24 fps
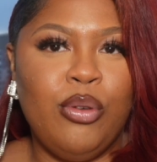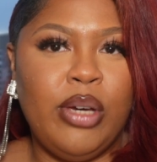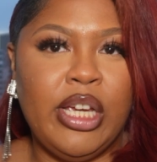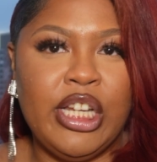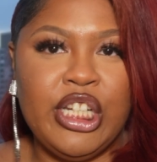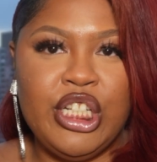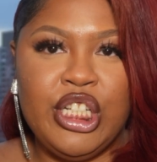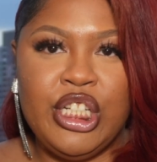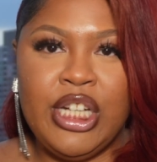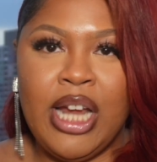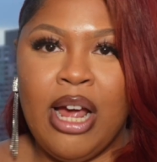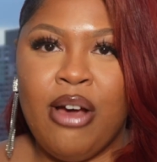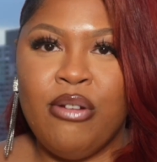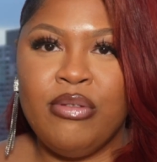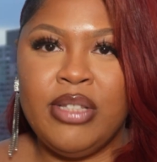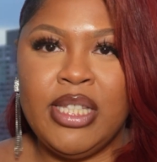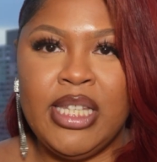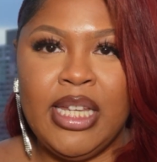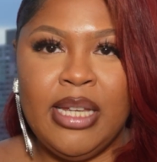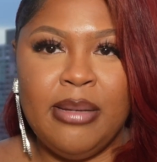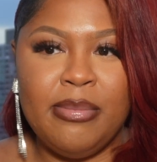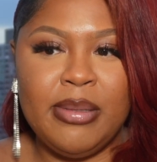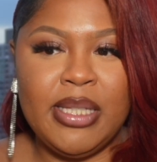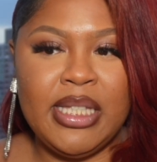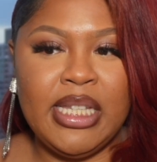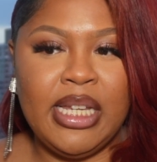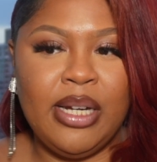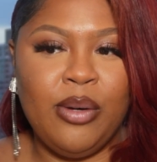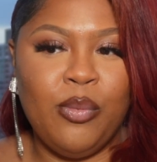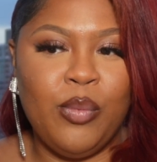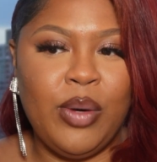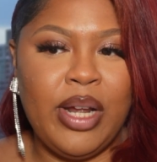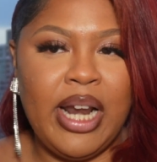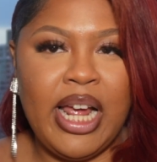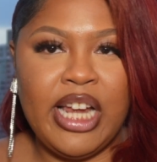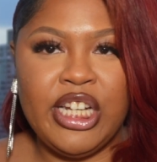can shout tips
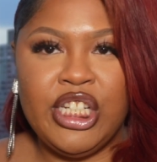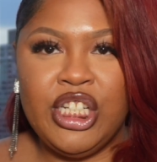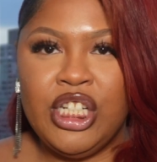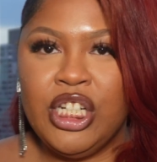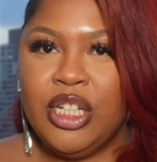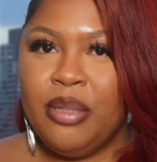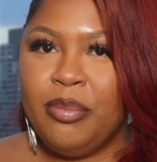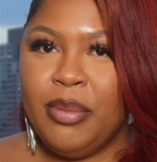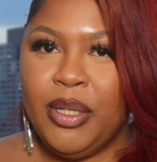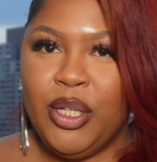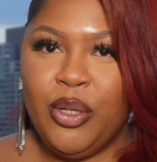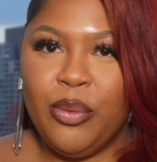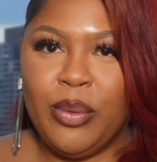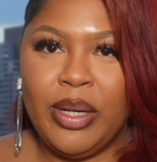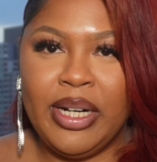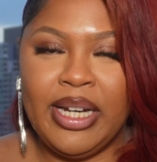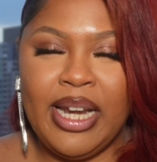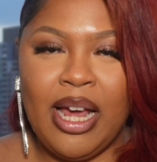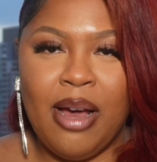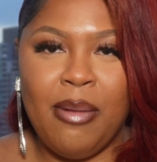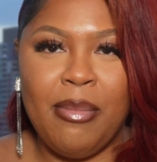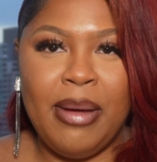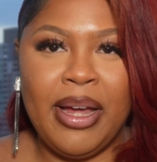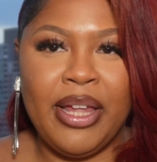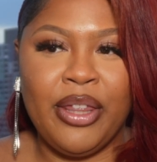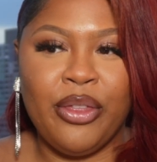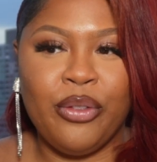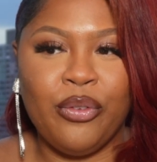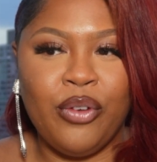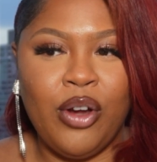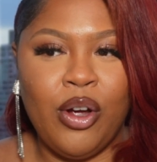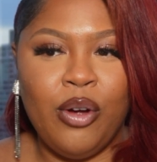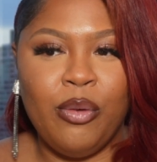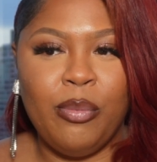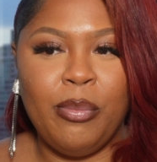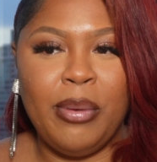and what I should be doing down my
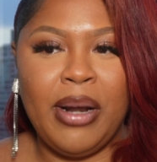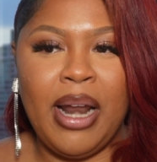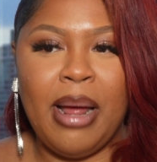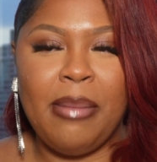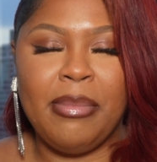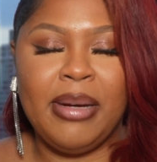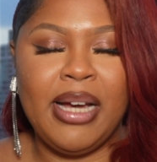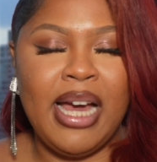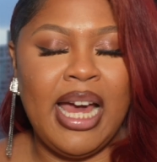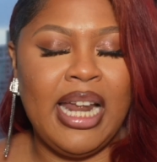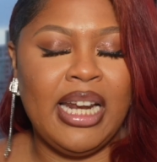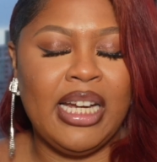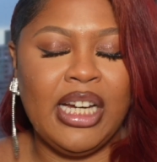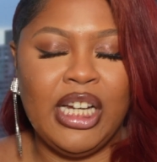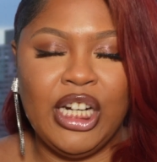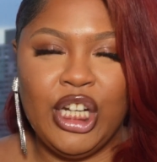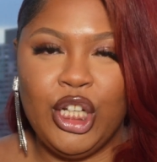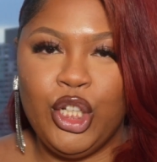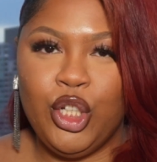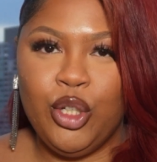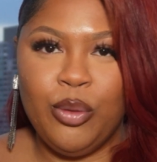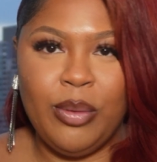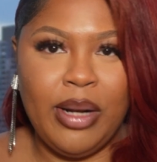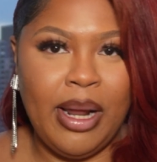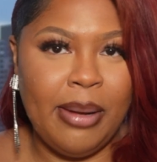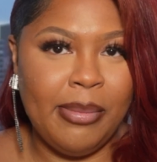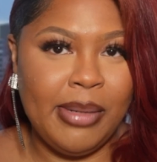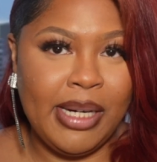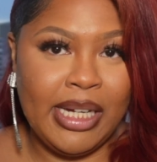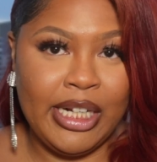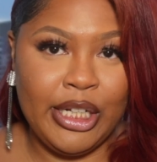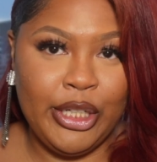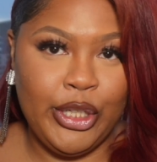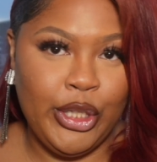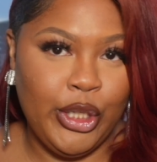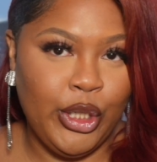throat, but I'm kind of gonna do what I'm
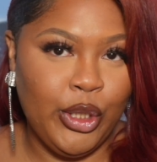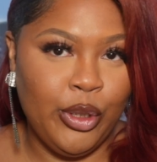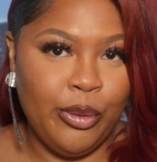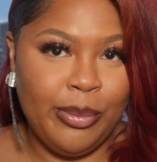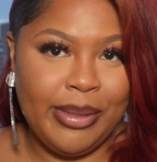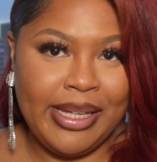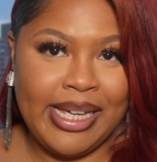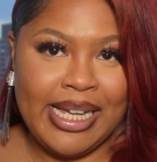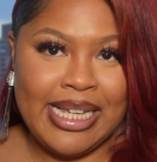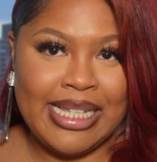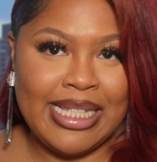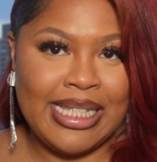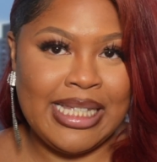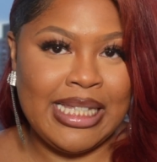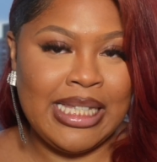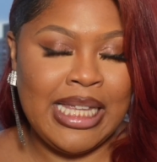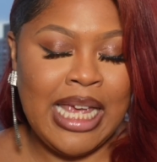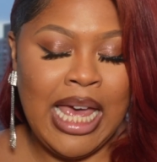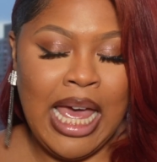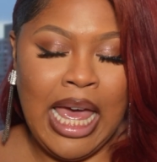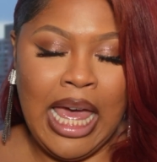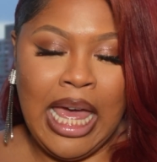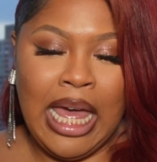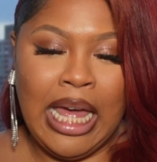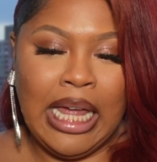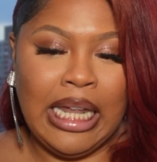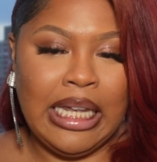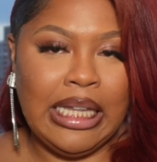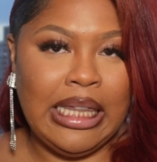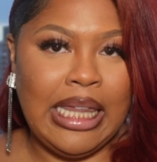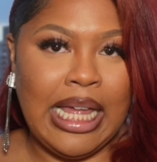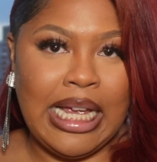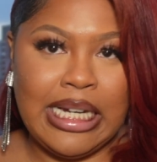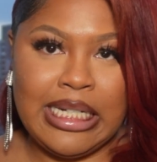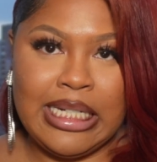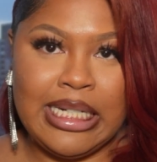gonna do because
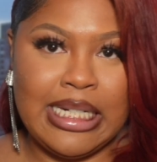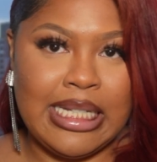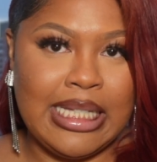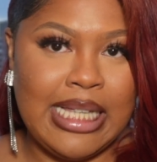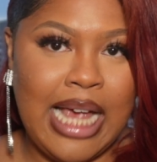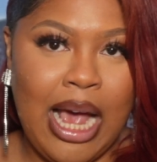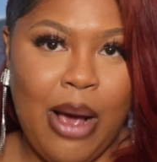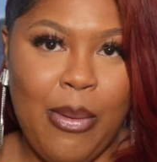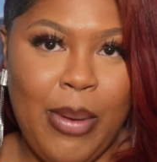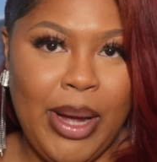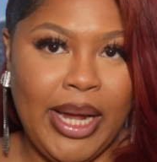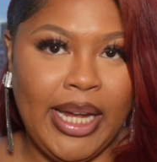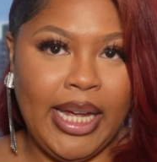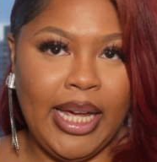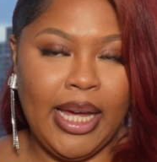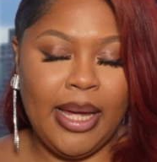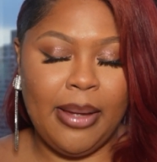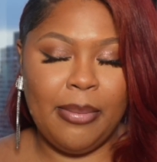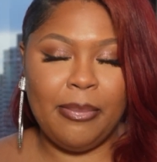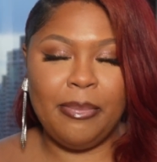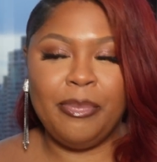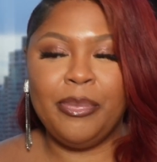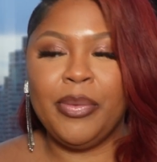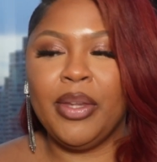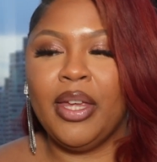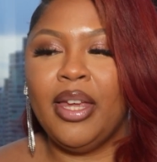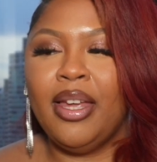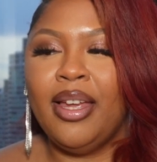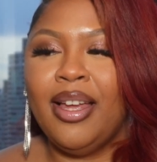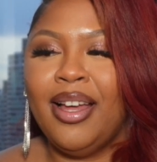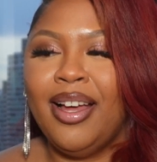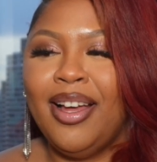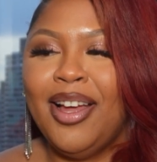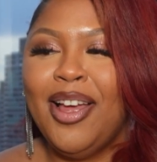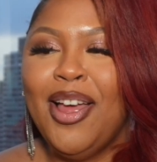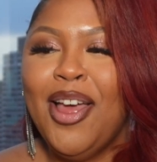that's just how I am.
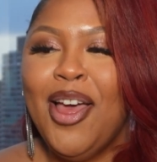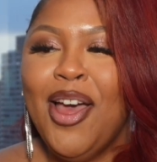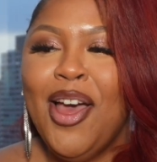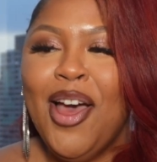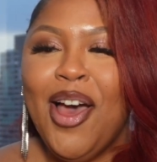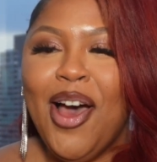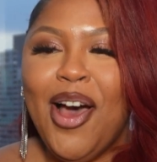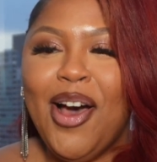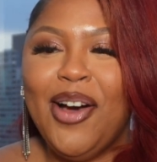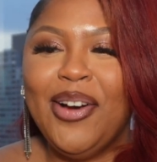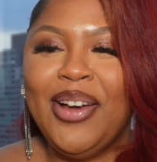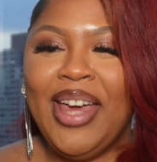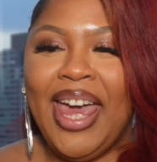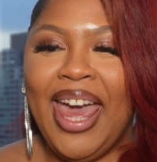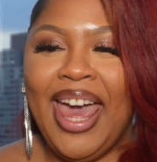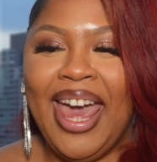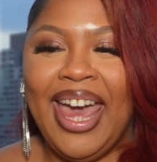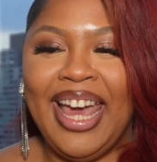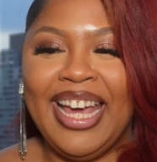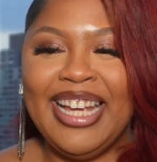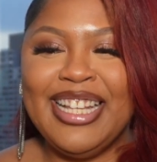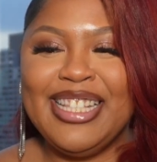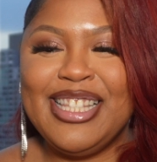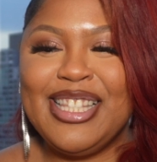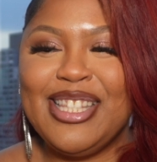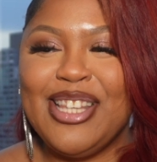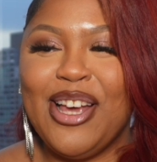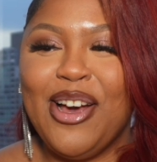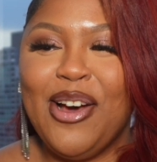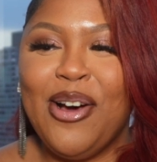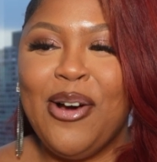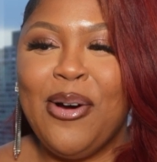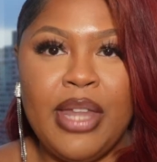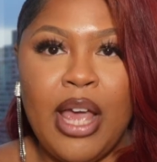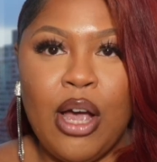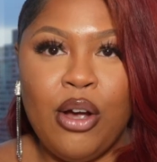Okay,
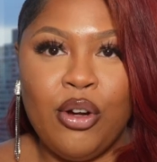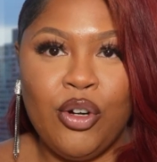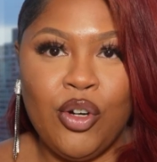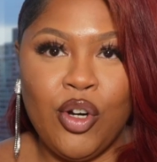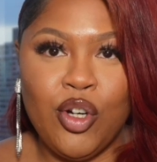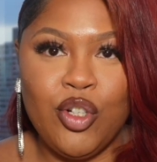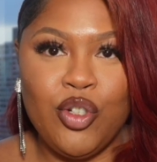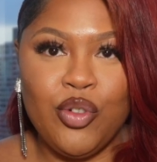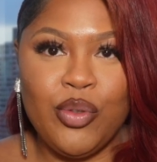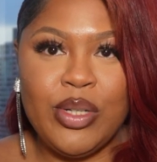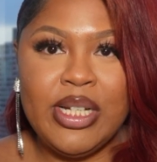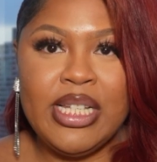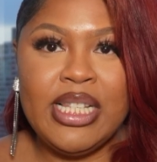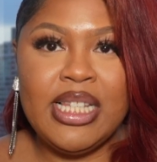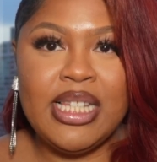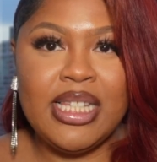so now groceries,